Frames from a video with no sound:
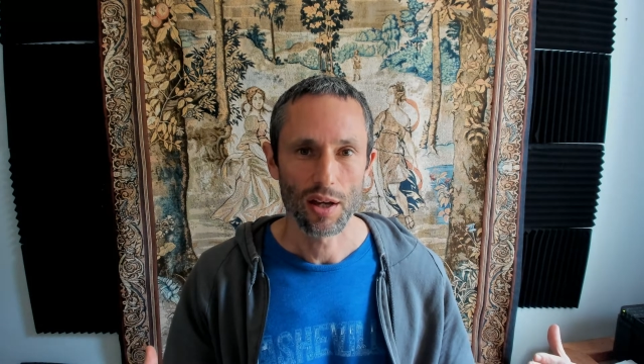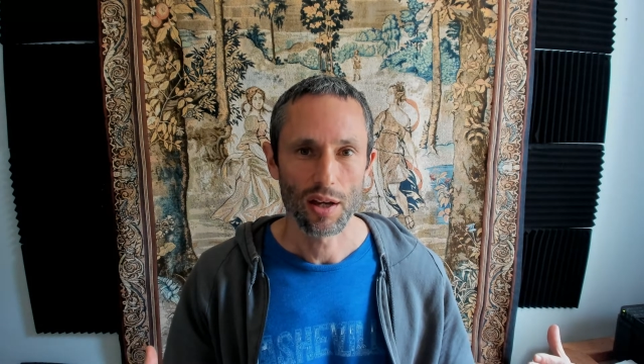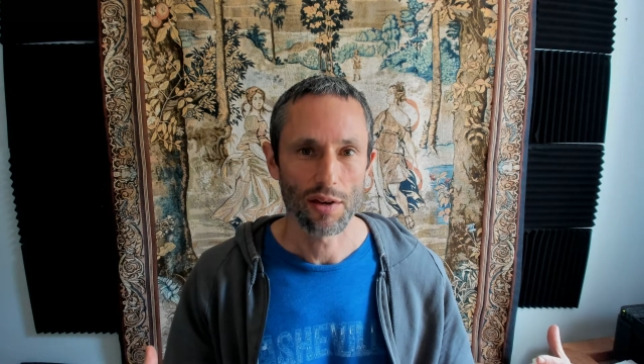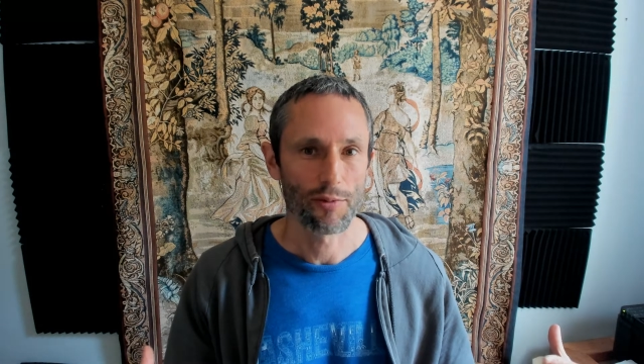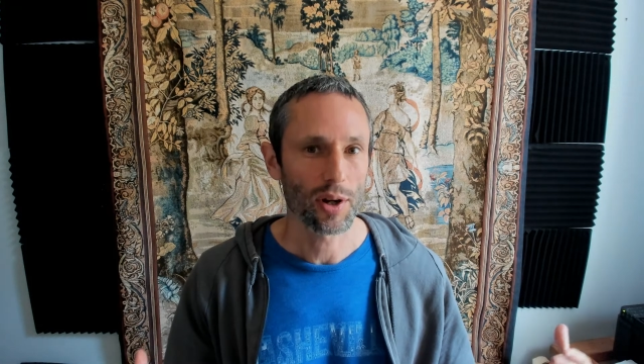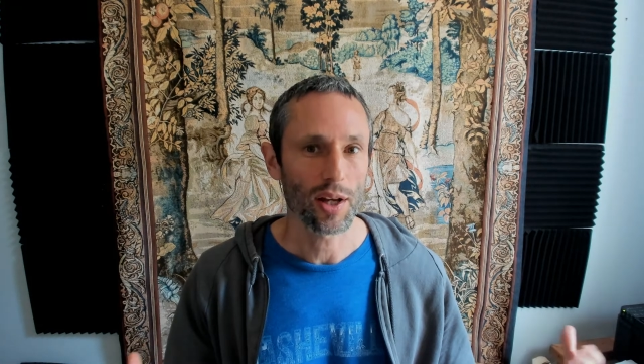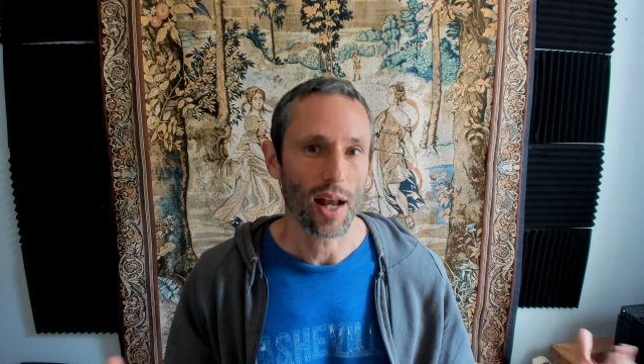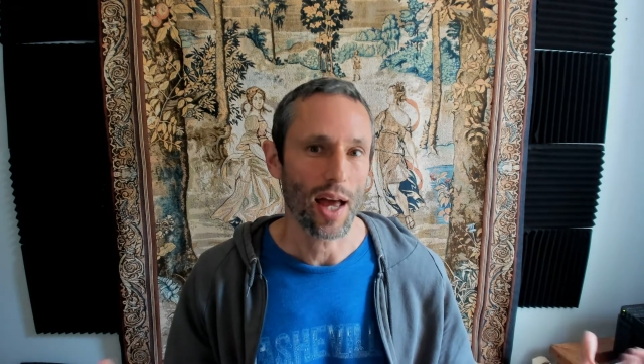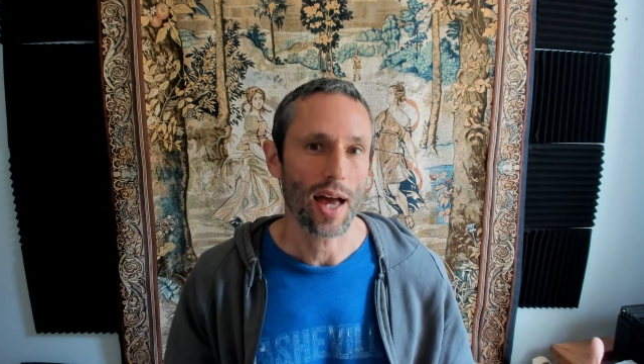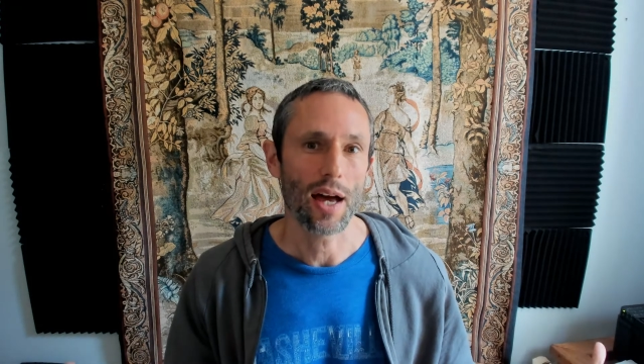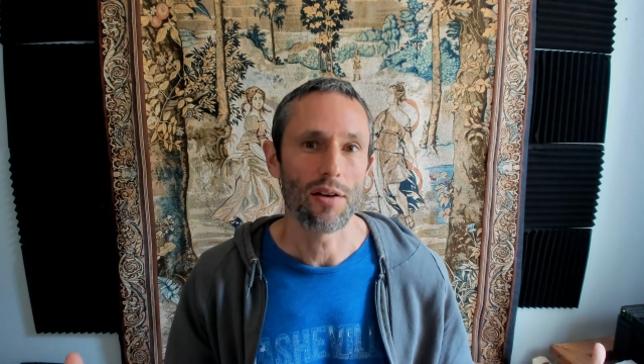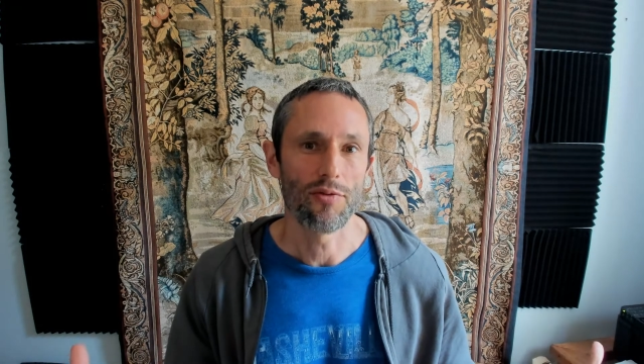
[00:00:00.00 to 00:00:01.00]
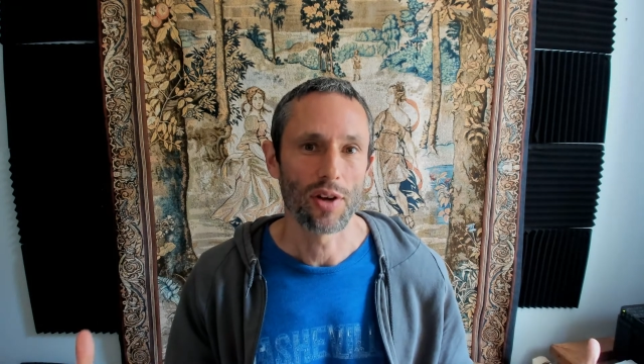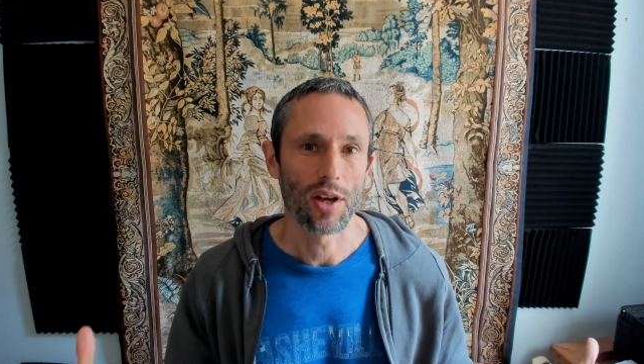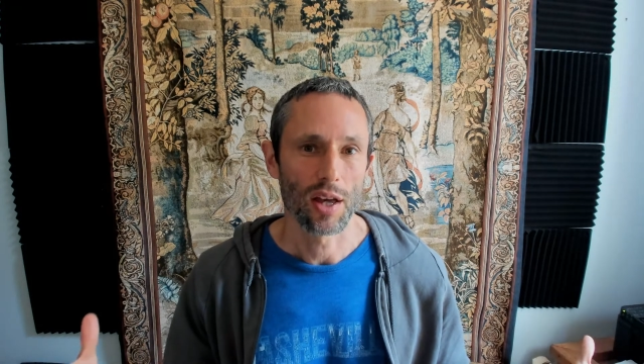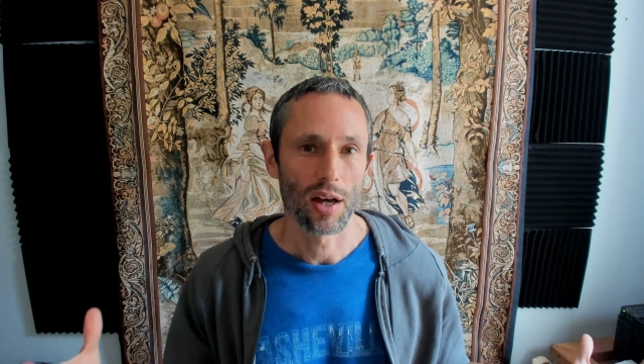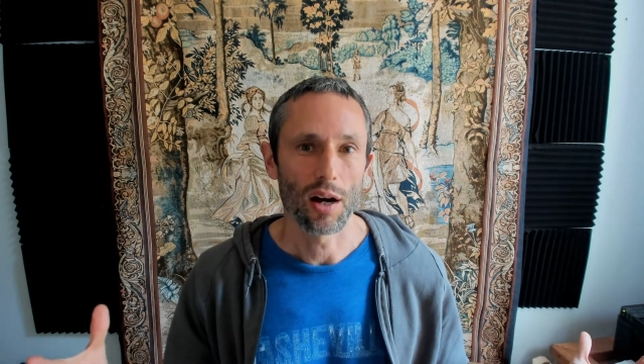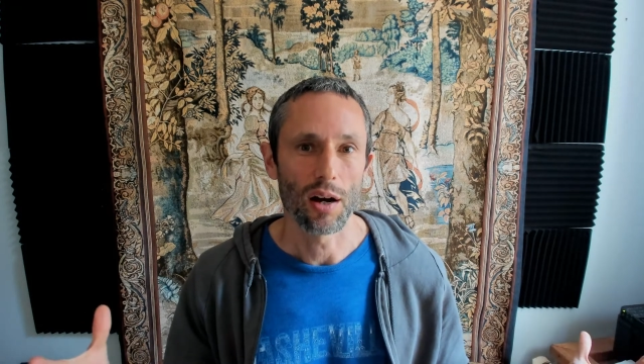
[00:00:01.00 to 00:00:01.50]
if we're gonna have
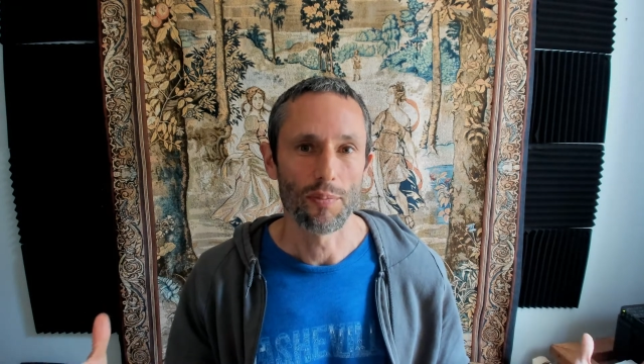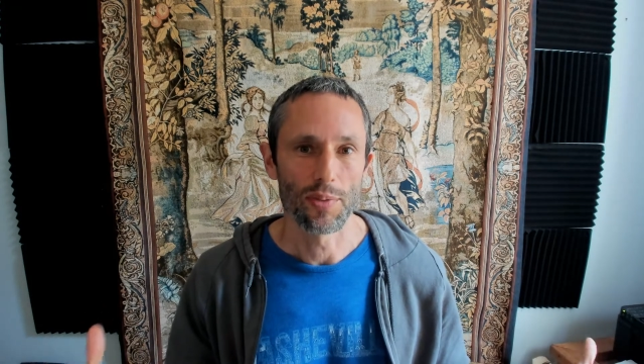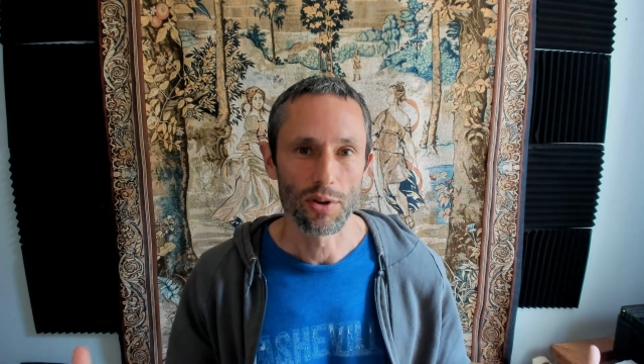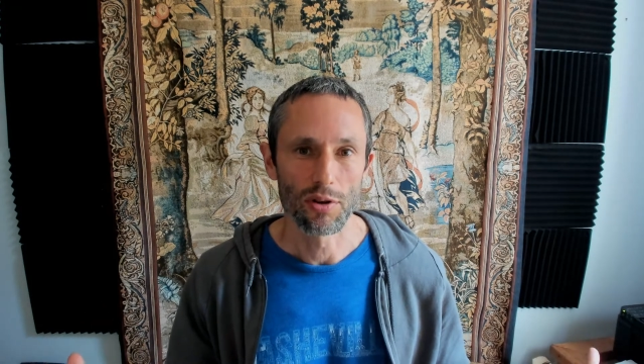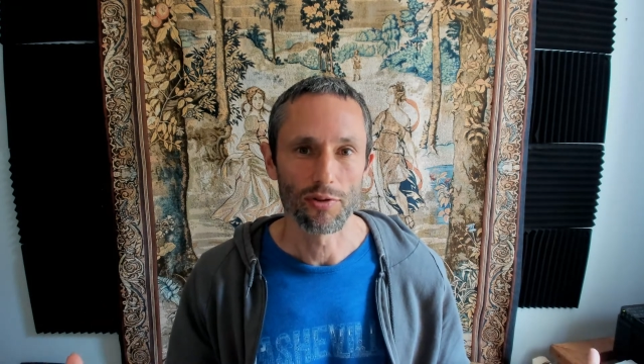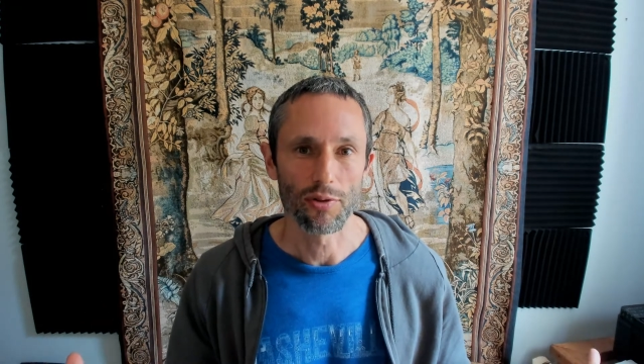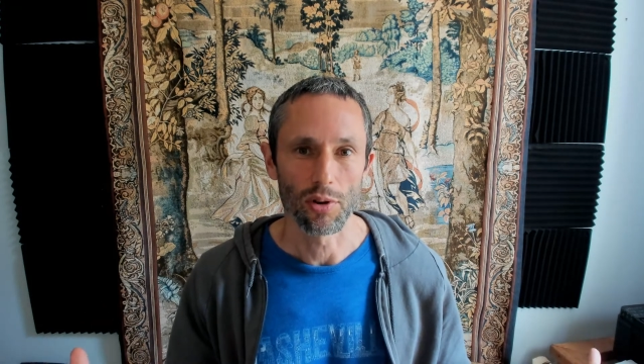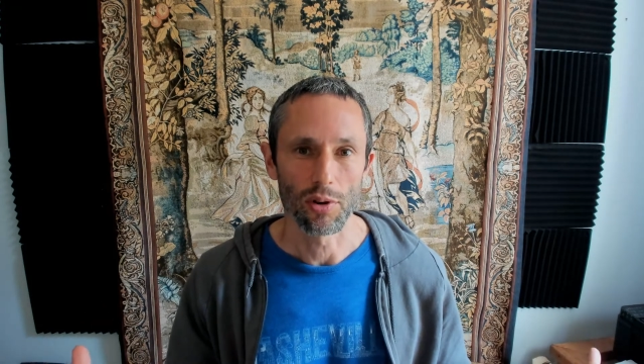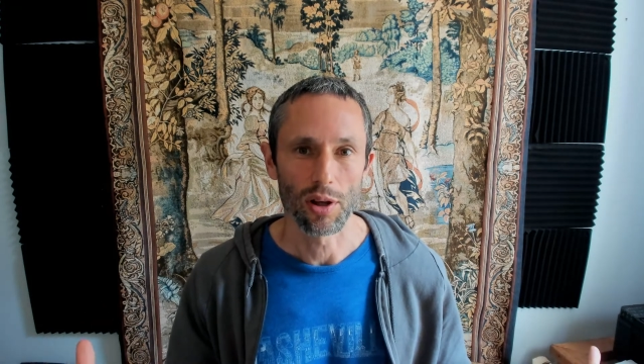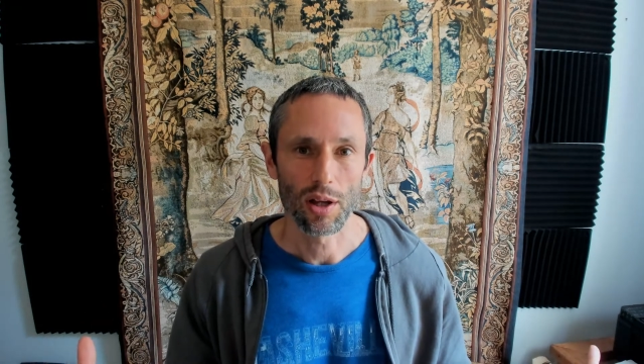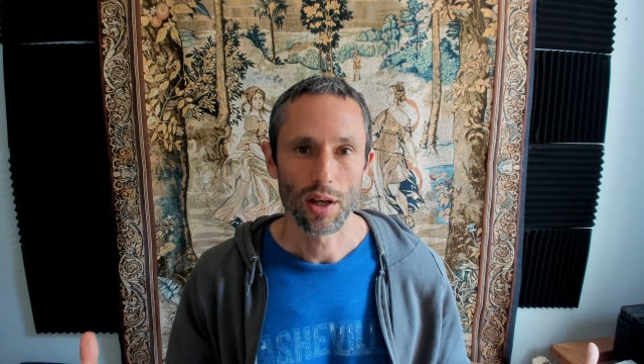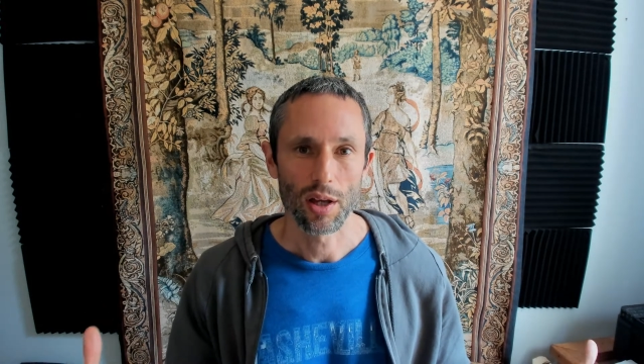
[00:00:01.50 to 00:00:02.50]
a beautiful,